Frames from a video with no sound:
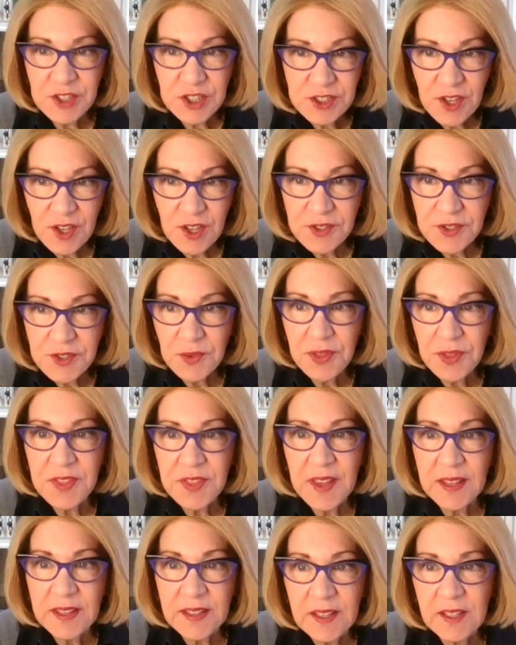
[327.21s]
She's also
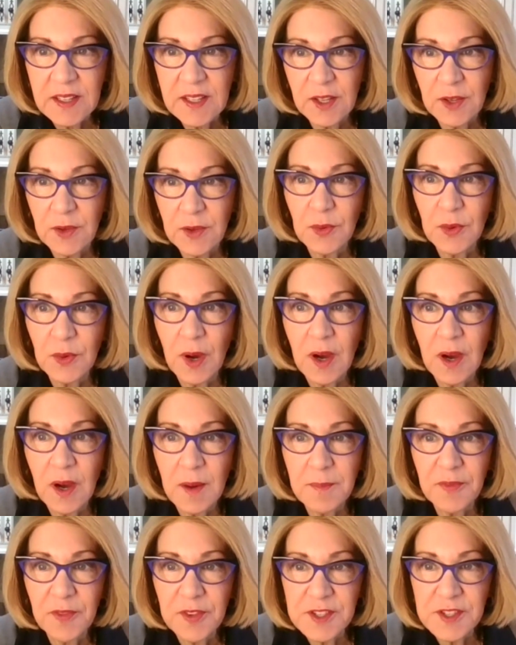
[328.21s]
thanking you
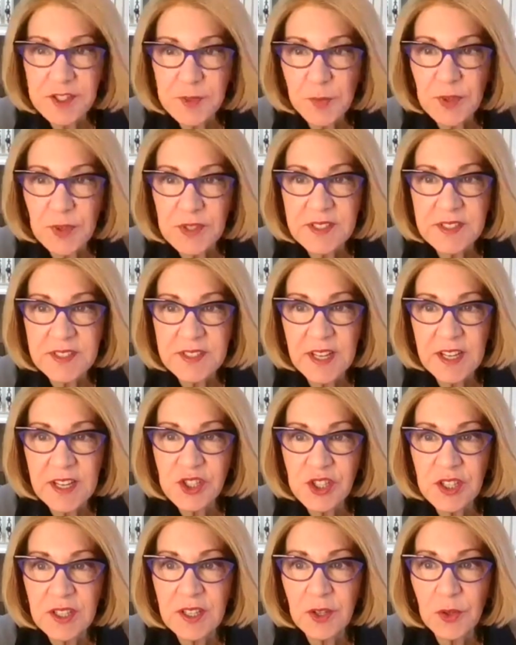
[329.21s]
for this
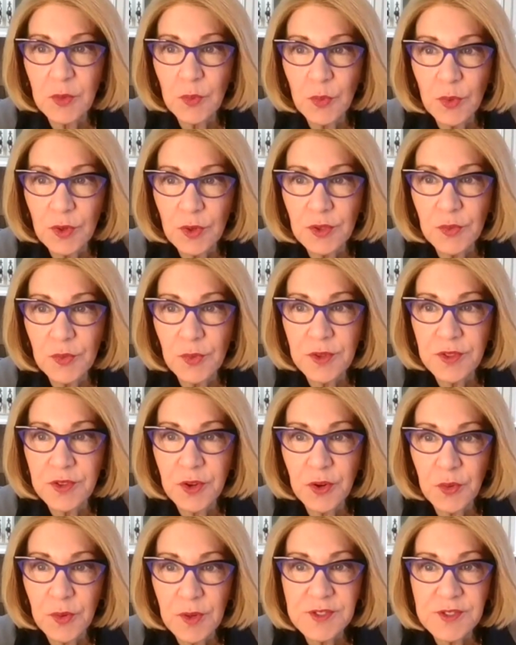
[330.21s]
presentation. In a world
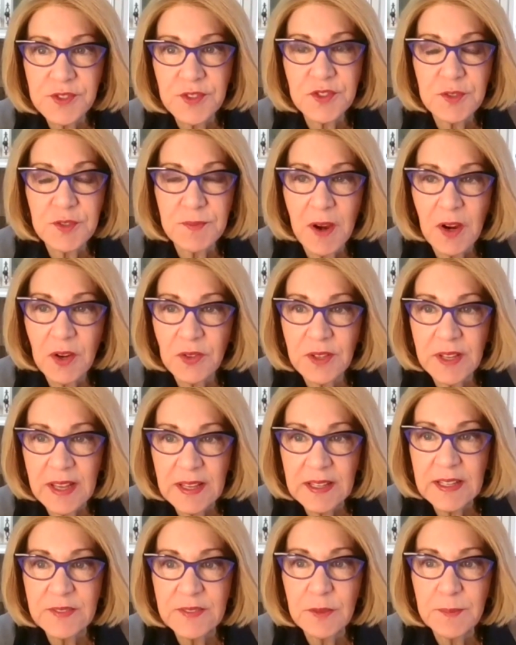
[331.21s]
where the careers of tomorrow
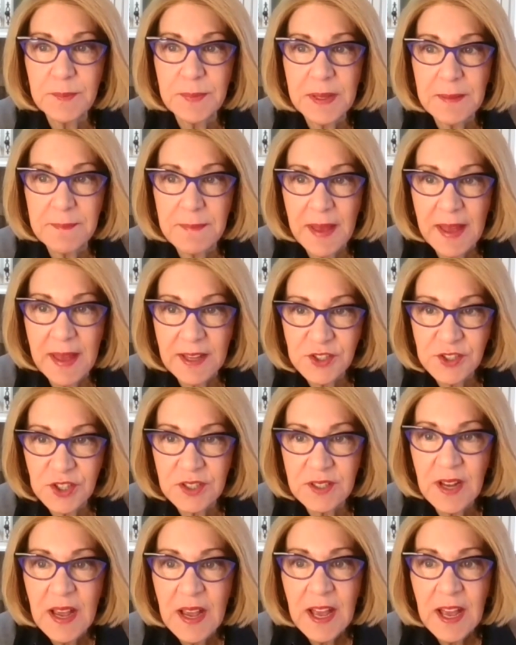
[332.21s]
can't even be
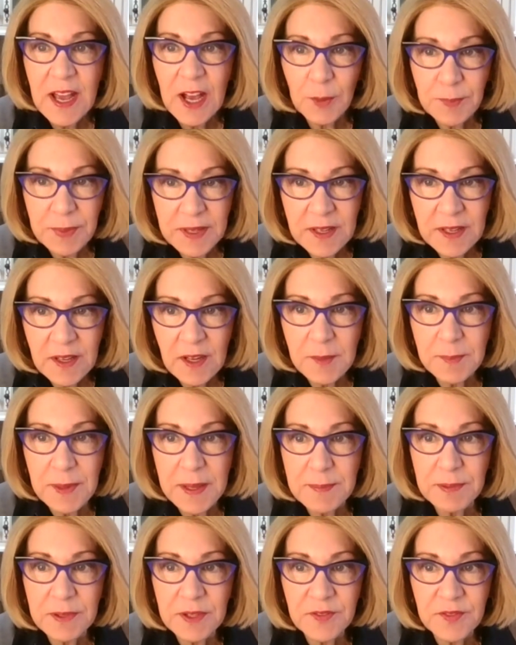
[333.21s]
imagined, helping
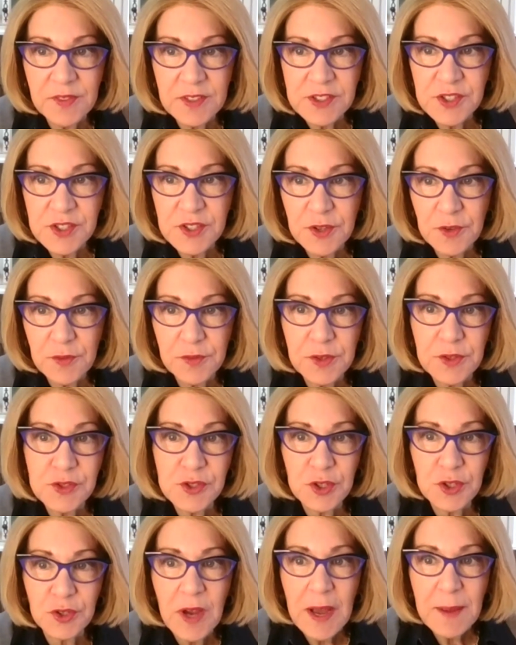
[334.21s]
young people envision their
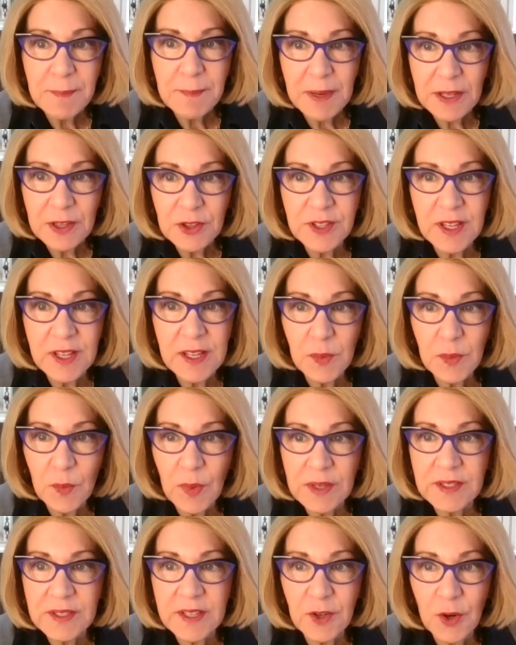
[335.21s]
future by looking
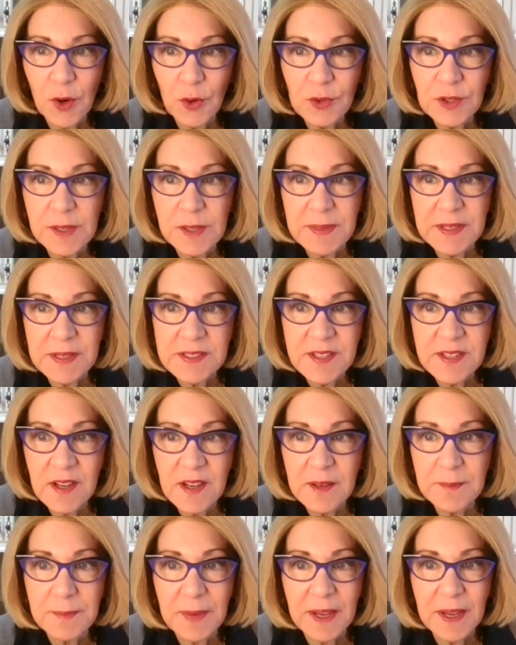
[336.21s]
at what can only be
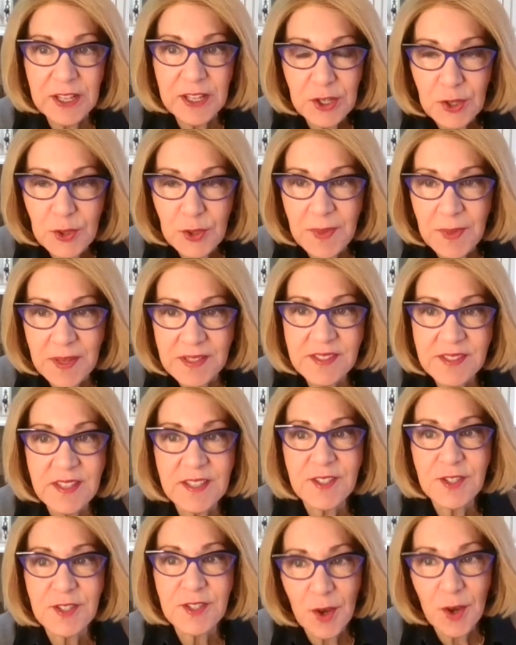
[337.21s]
done by
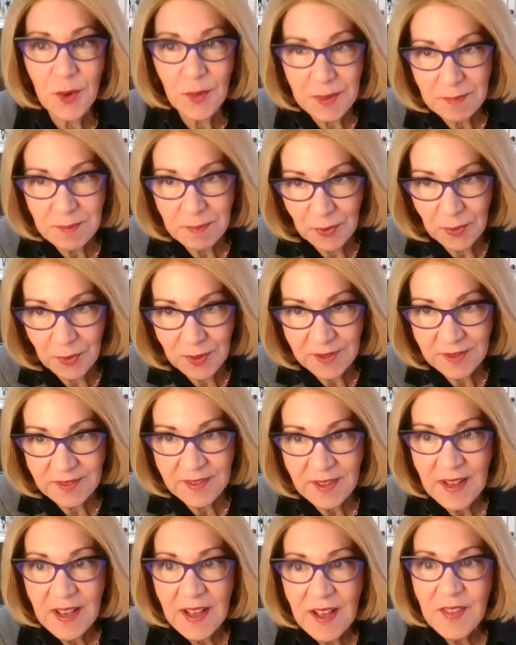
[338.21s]
humans is so
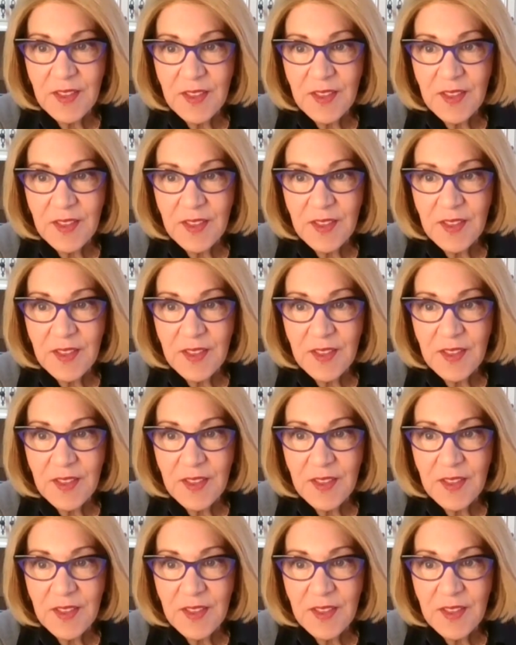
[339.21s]
important.